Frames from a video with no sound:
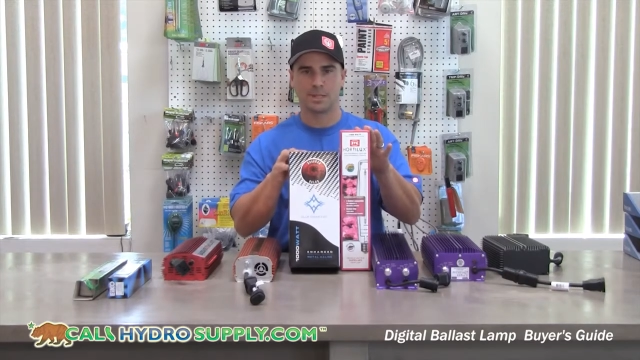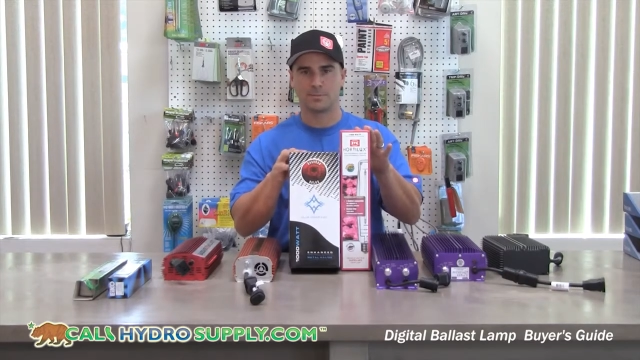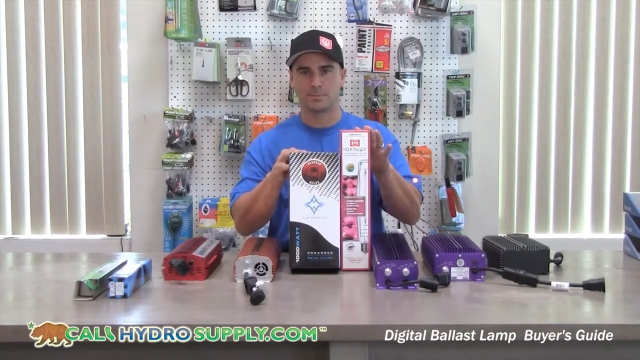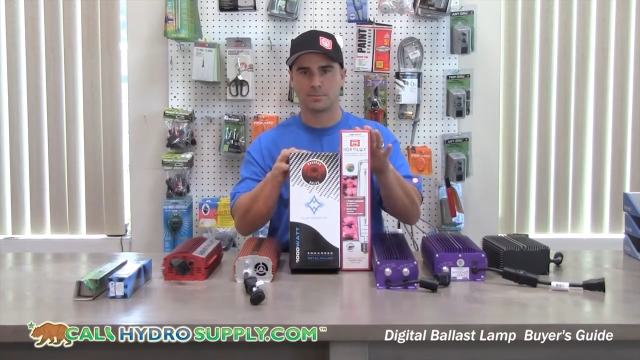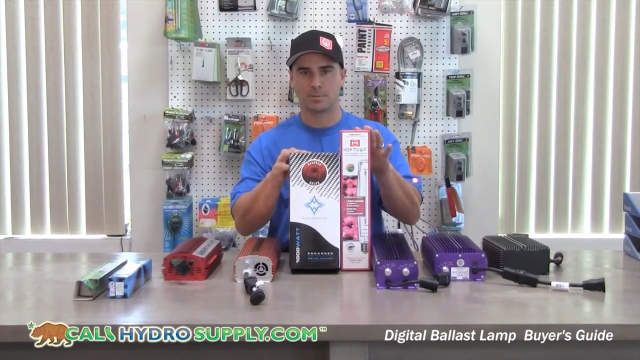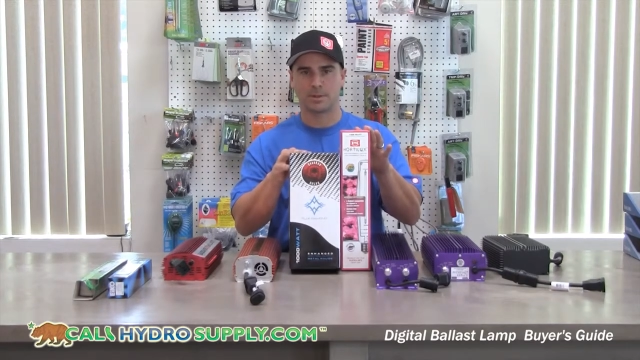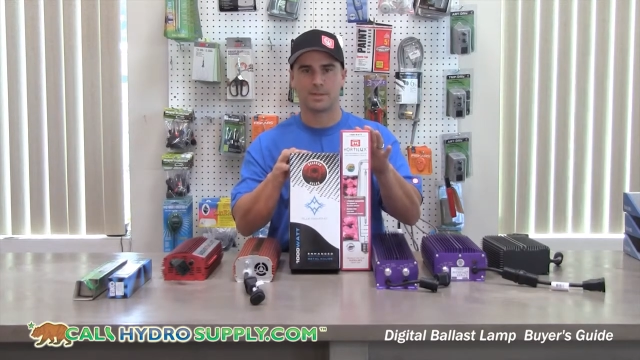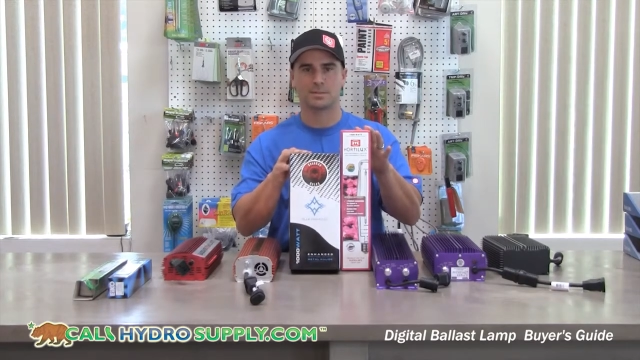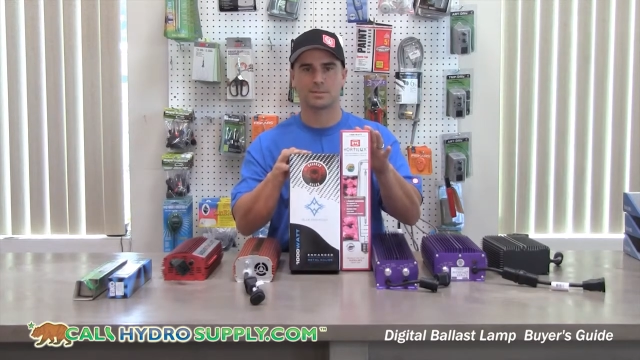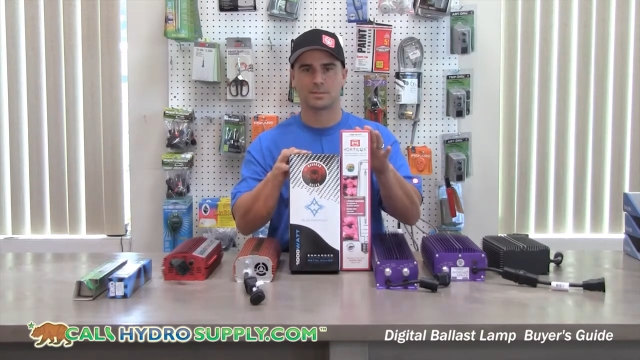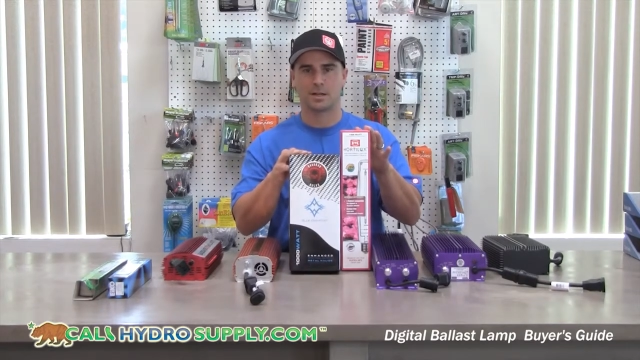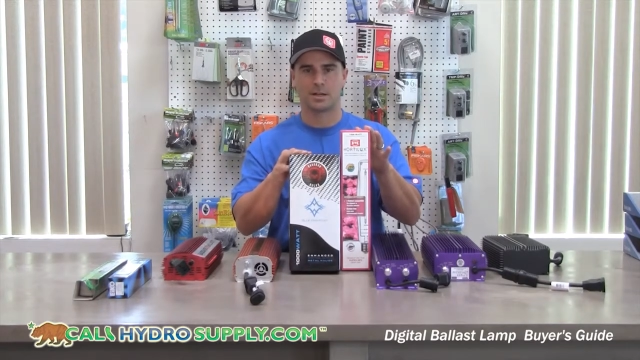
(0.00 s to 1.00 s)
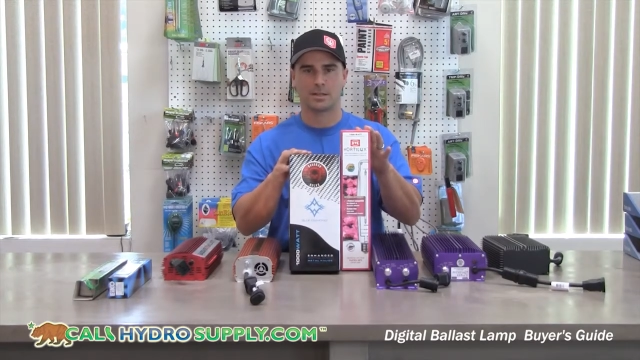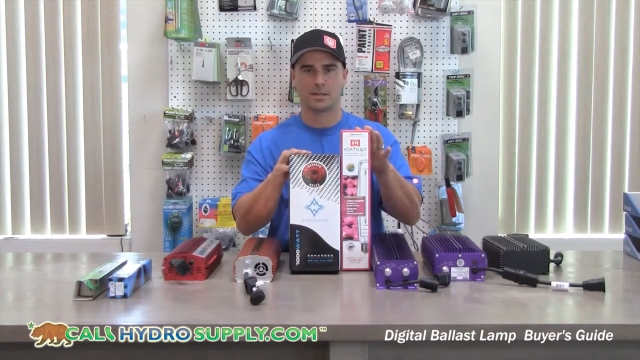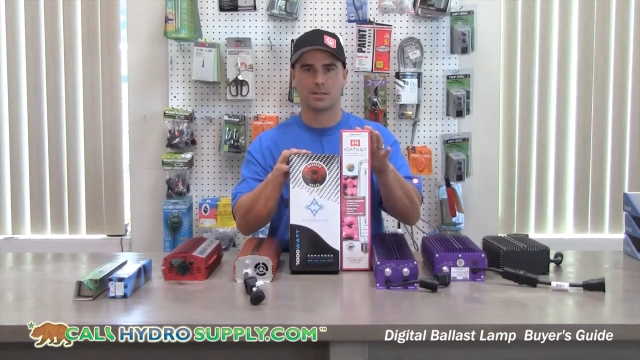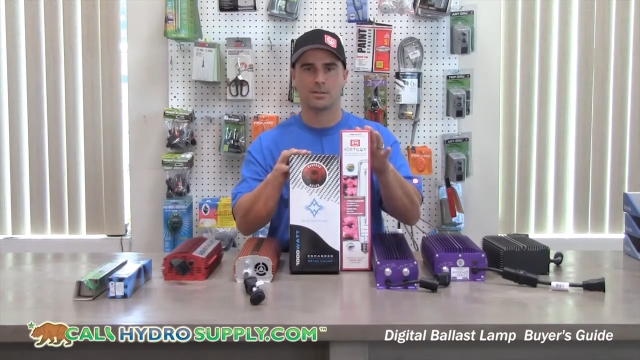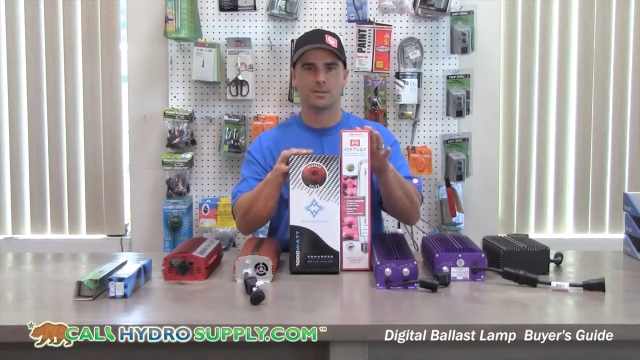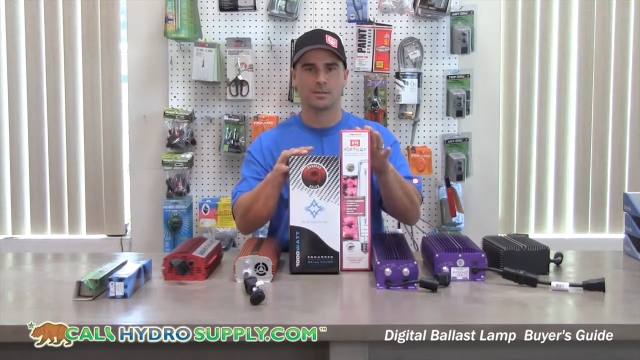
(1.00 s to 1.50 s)
keeps the plant
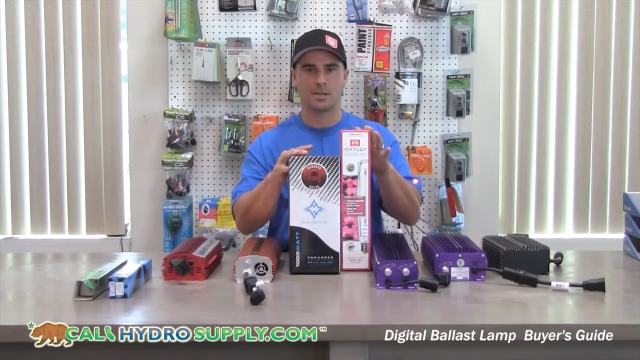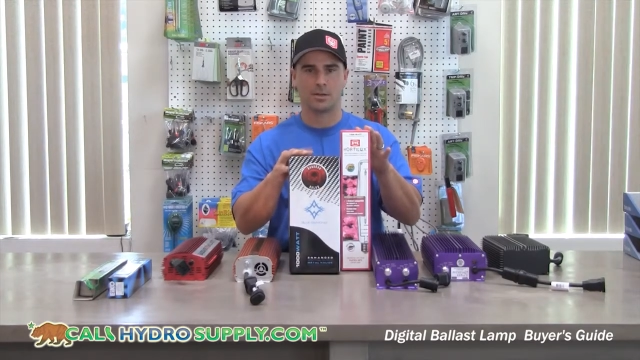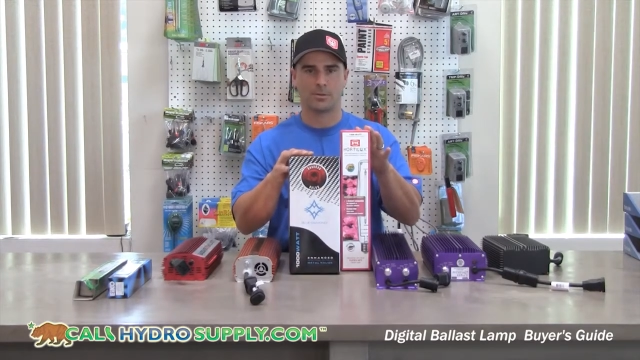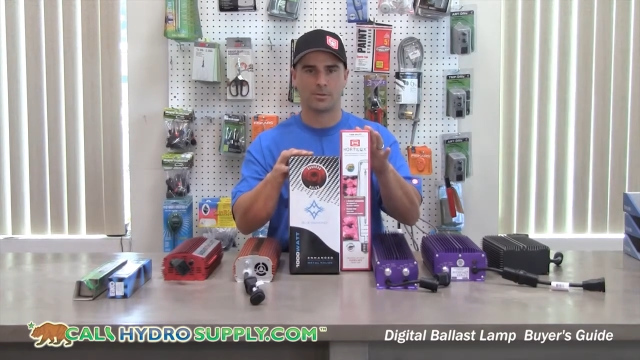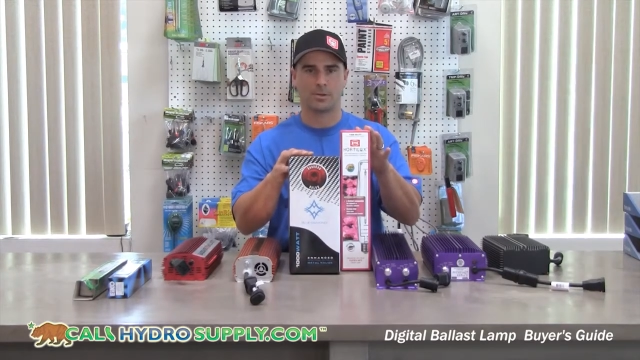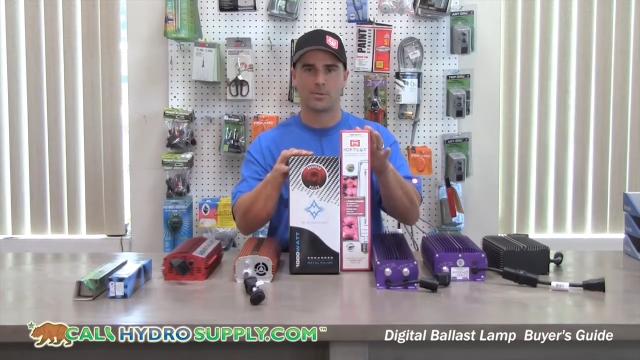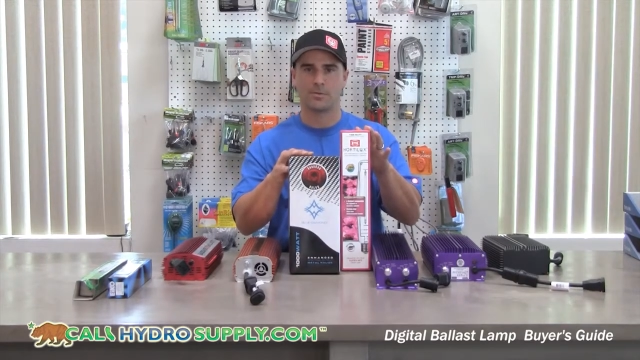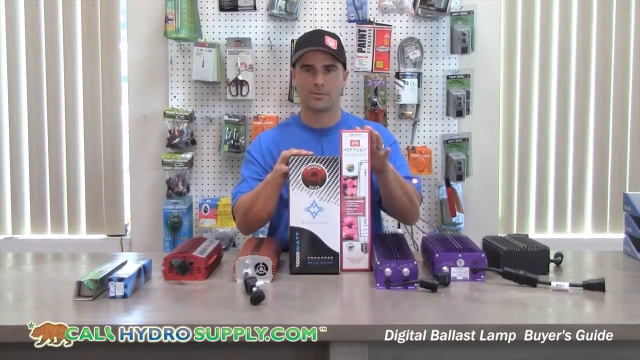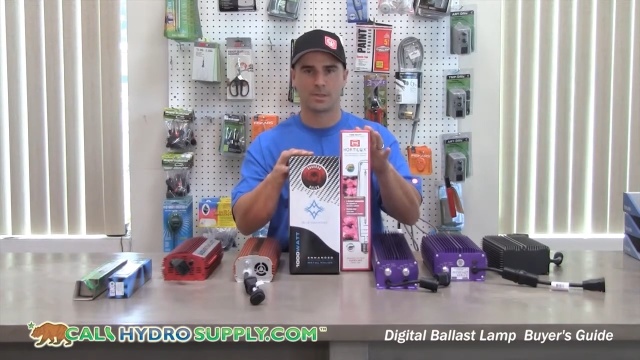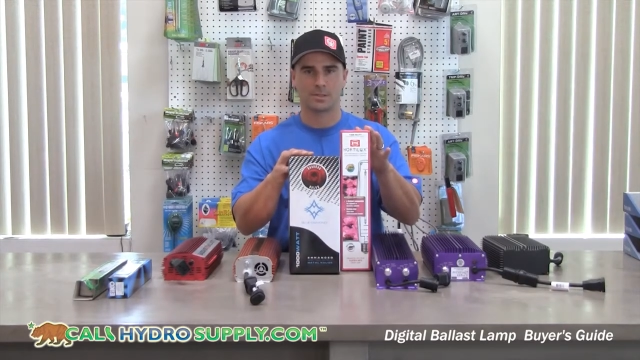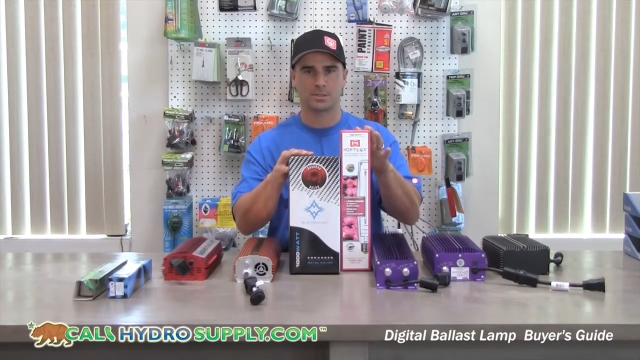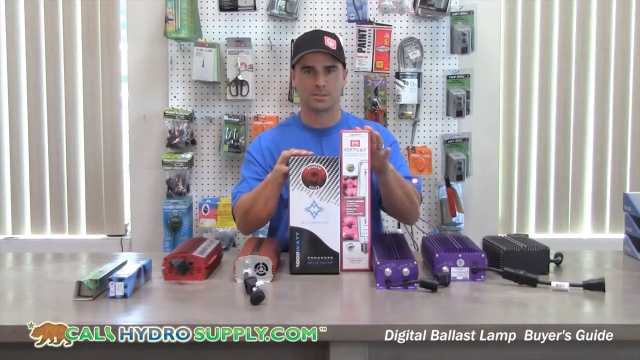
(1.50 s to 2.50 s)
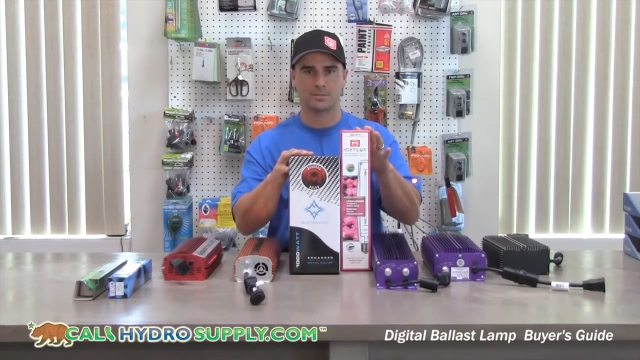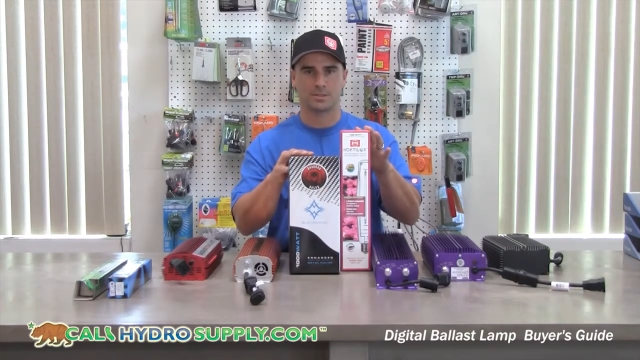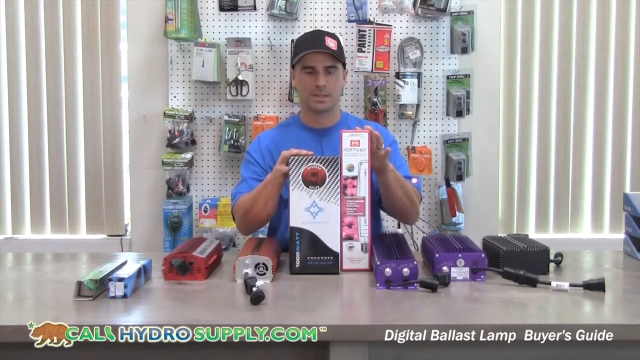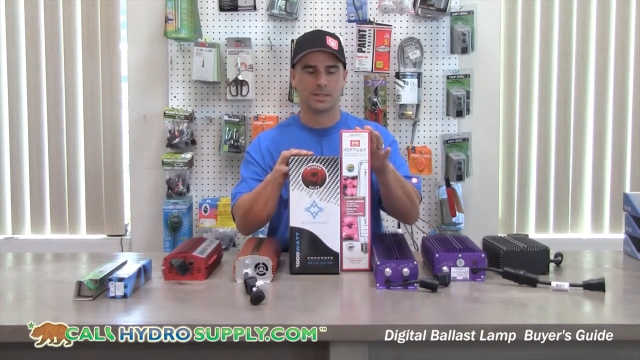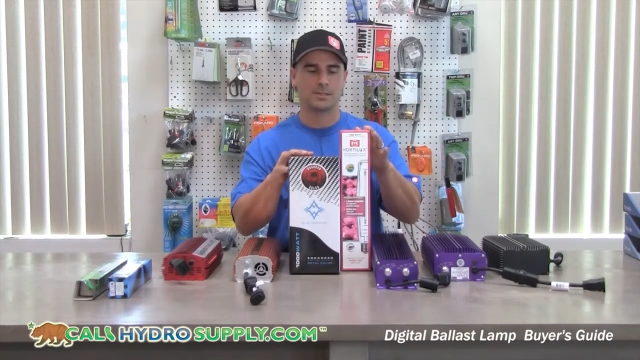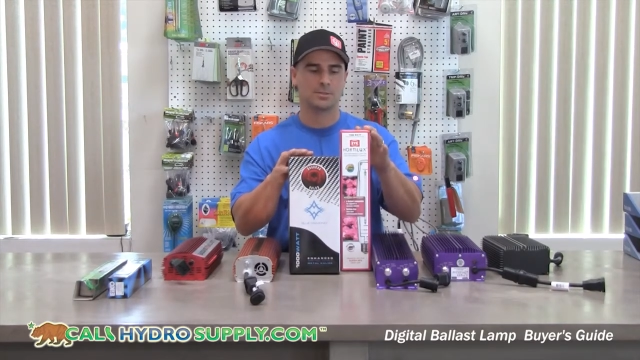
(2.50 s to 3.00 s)
stockier, healthier in the vegetative
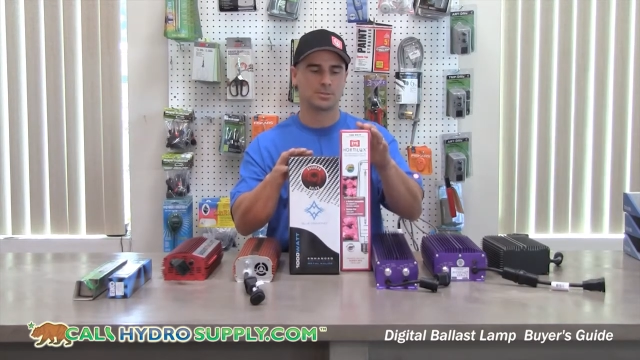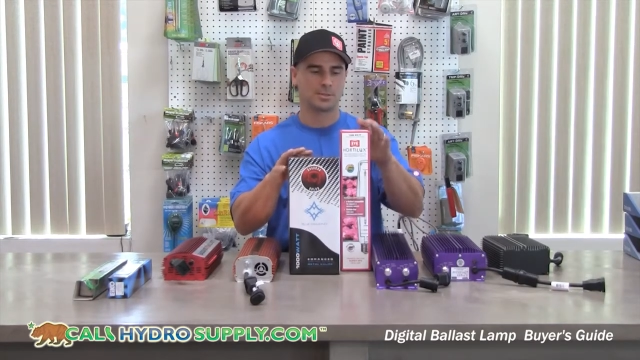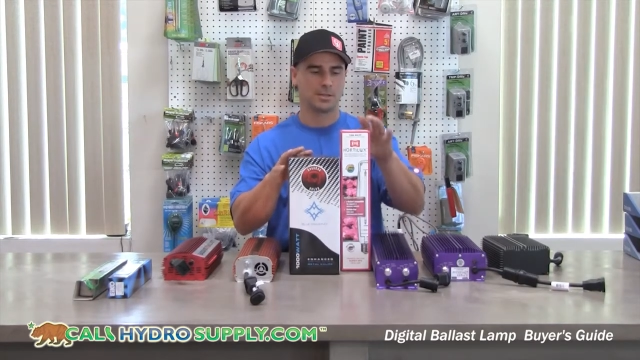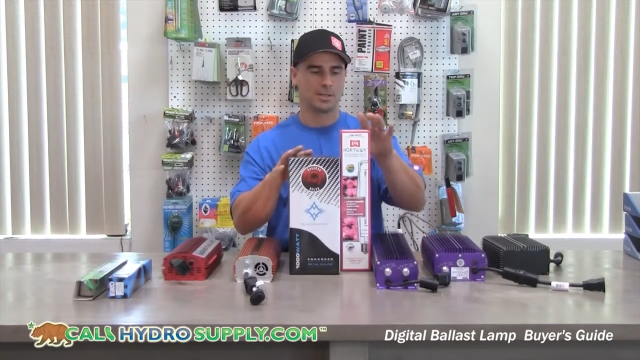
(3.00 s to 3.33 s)
stage.